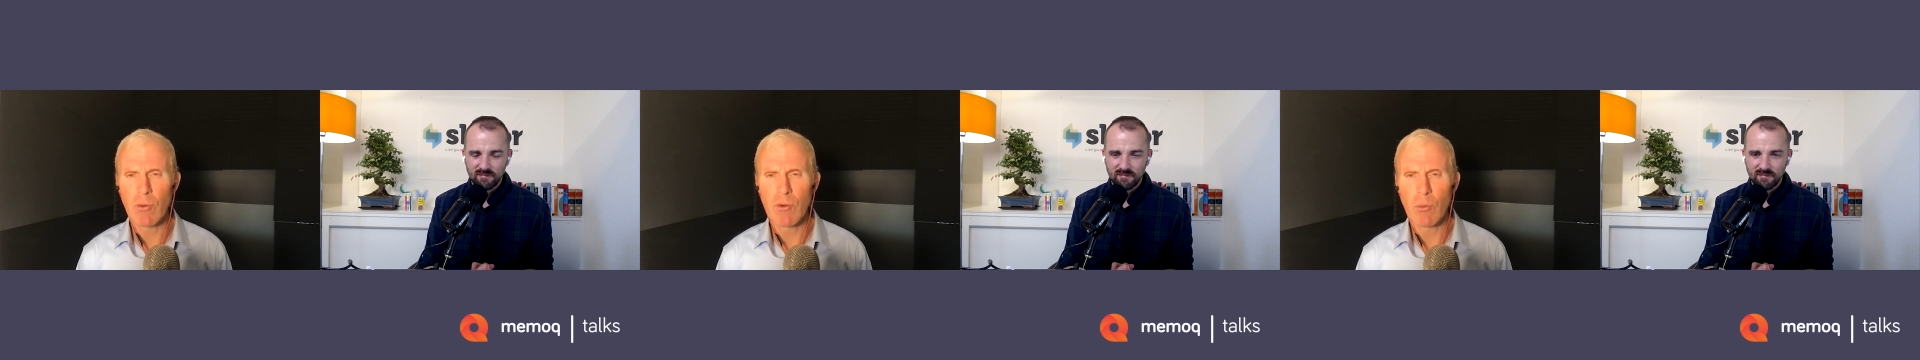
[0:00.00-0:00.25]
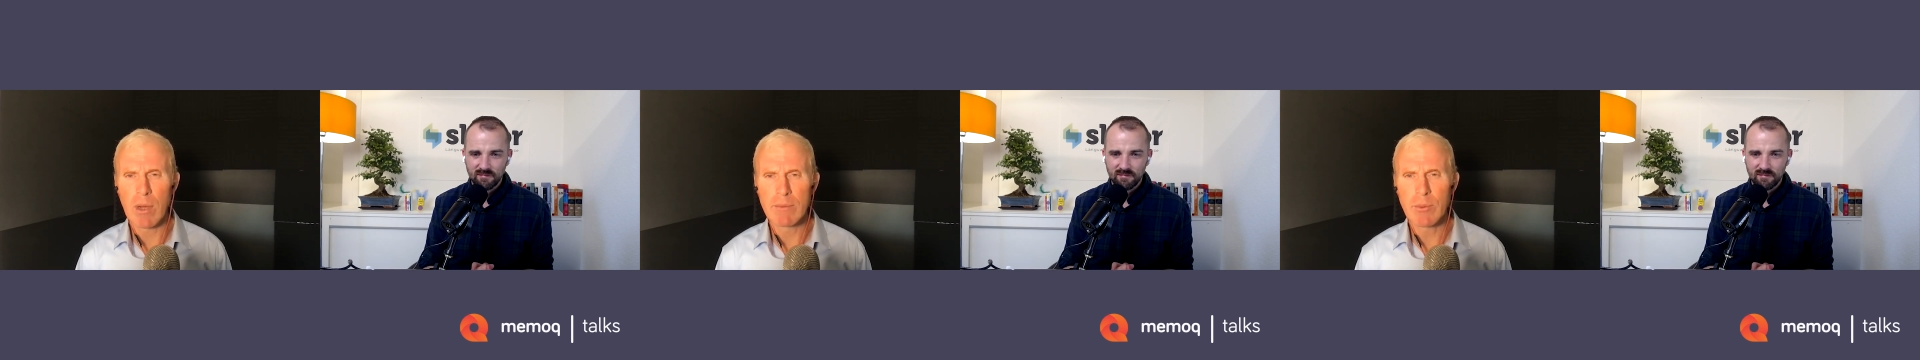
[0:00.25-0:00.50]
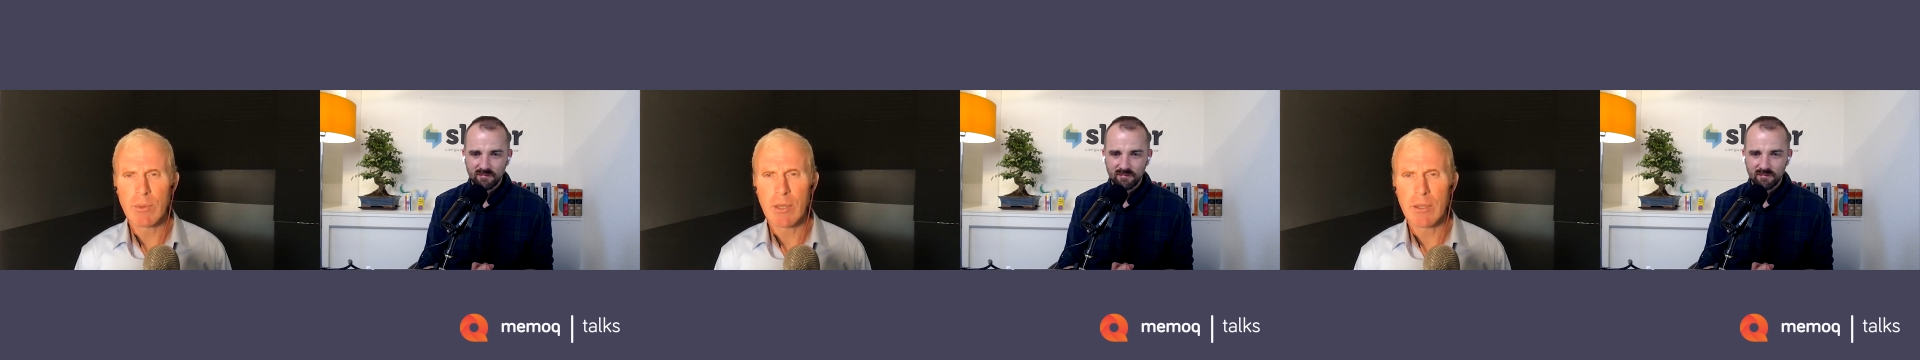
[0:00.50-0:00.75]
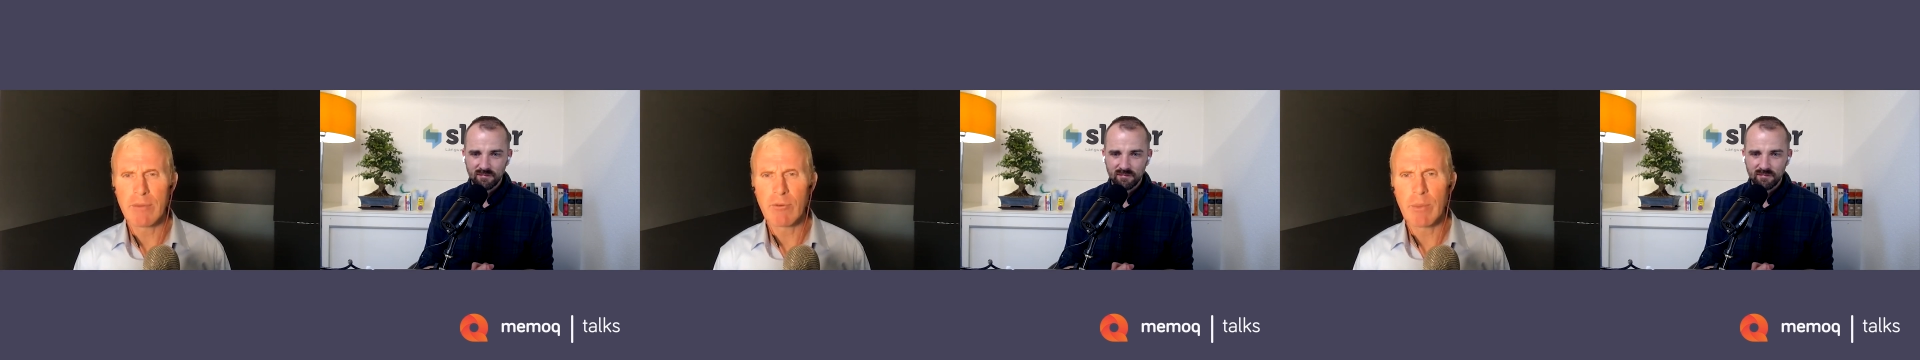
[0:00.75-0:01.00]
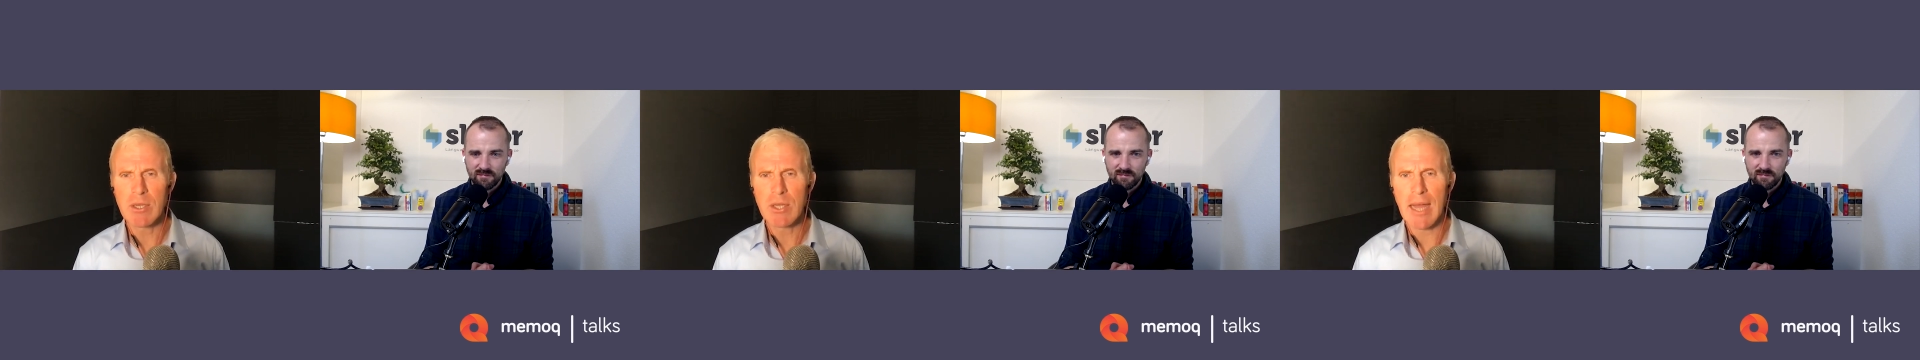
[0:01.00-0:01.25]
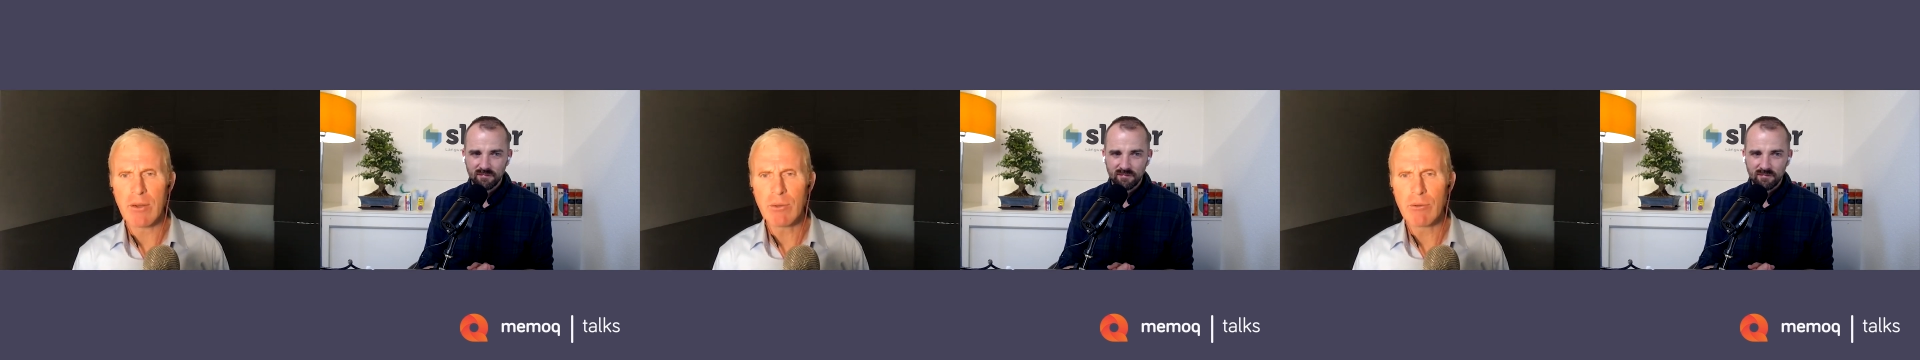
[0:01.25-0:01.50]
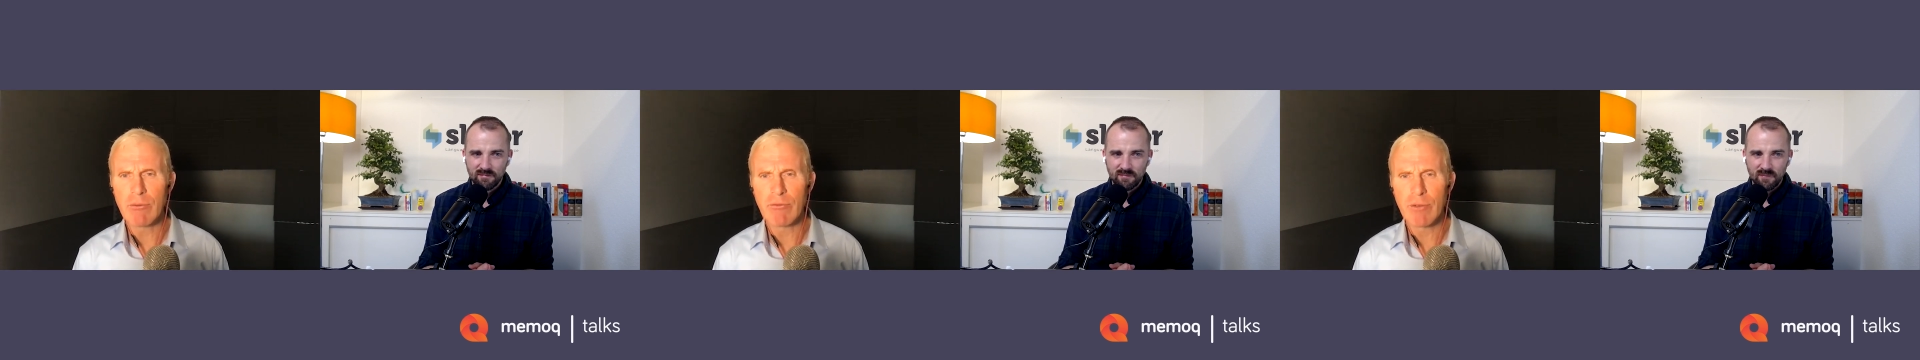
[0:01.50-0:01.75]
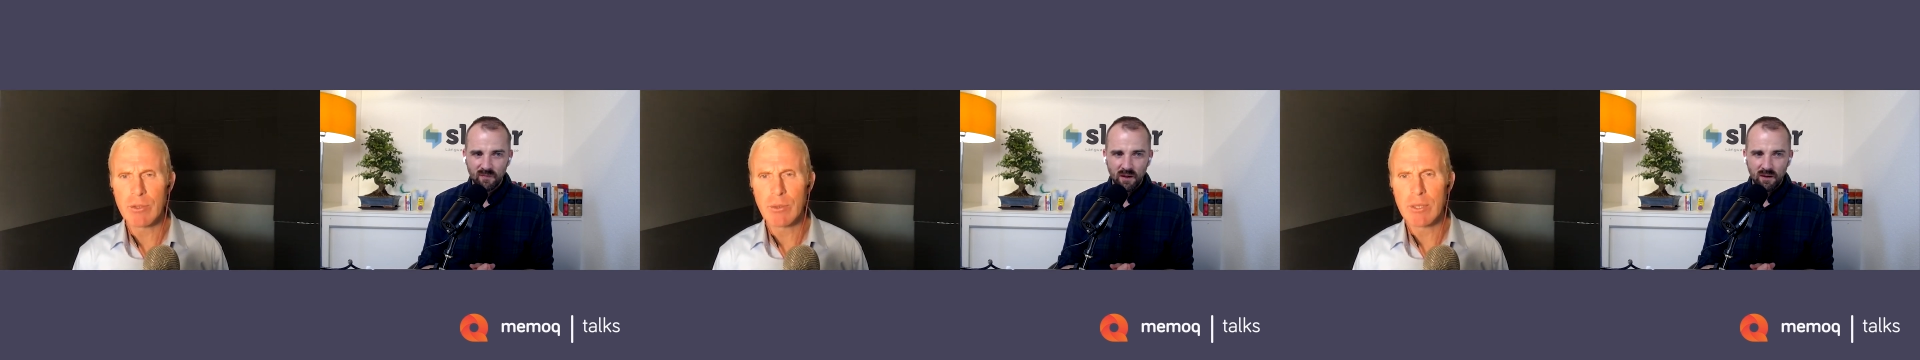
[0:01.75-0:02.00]
Speaker 1: overwhelmed with all the information? How do you
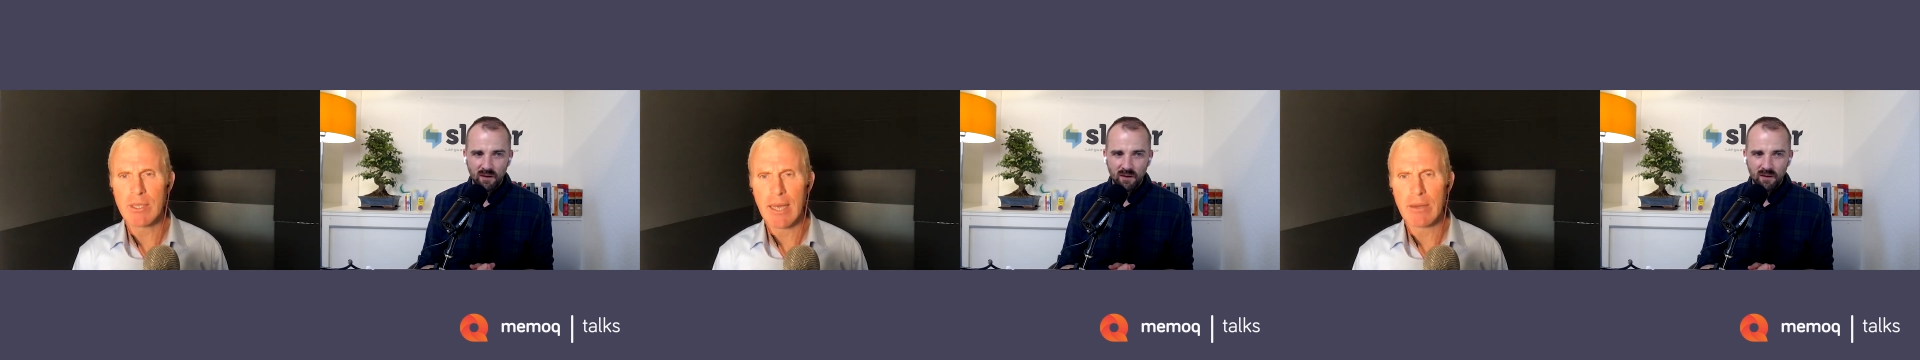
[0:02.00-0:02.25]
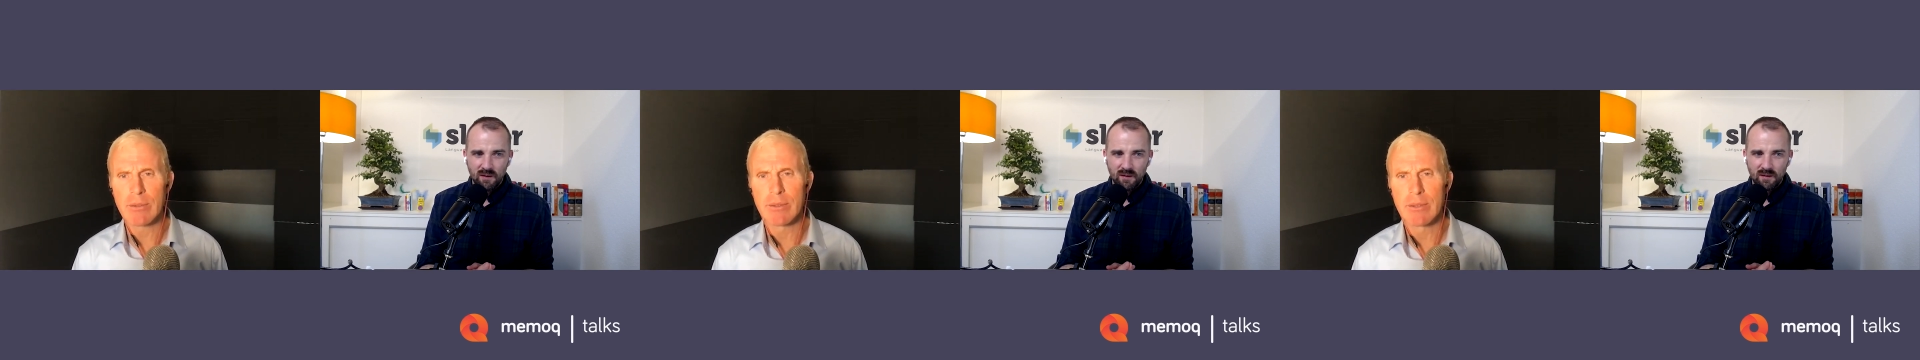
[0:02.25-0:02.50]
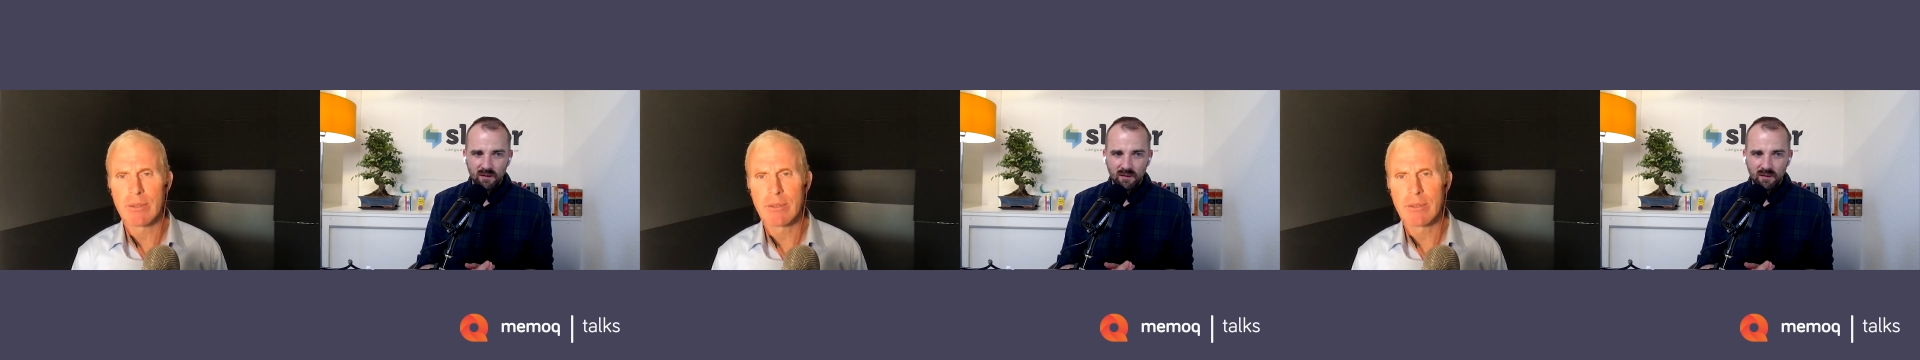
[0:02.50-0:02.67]
filter it down?